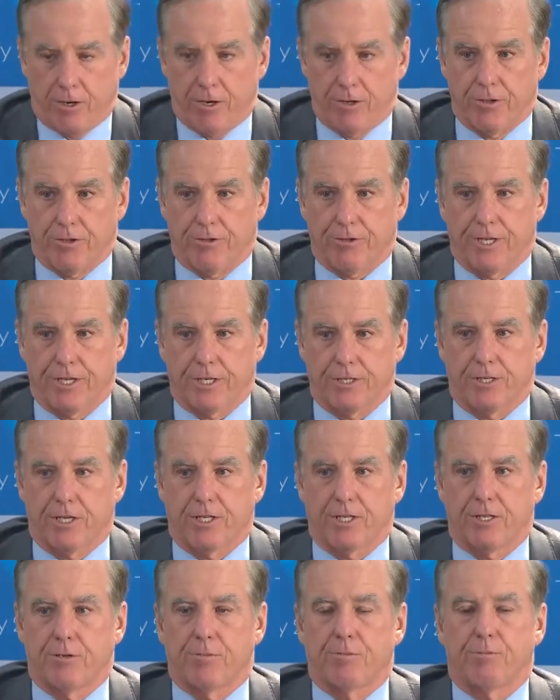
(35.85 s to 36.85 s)
are other things
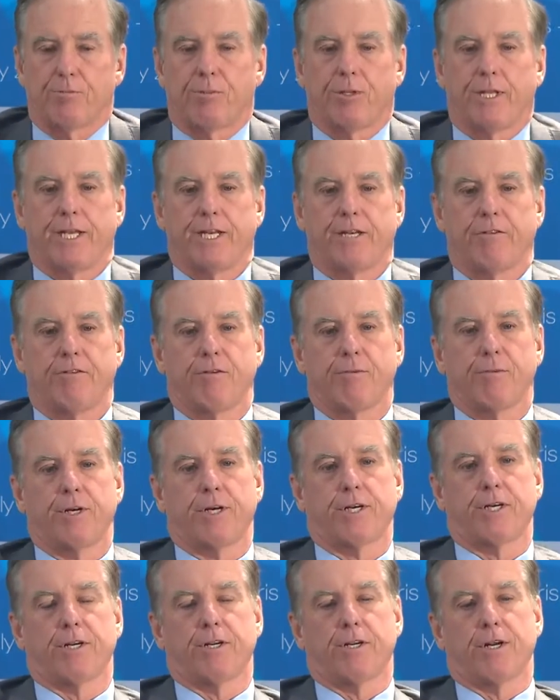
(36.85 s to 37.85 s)
on the plate of the
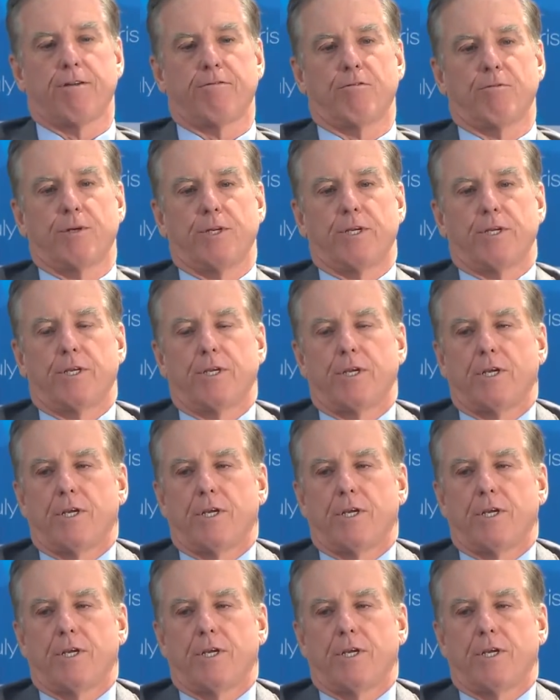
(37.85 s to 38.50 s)
American government.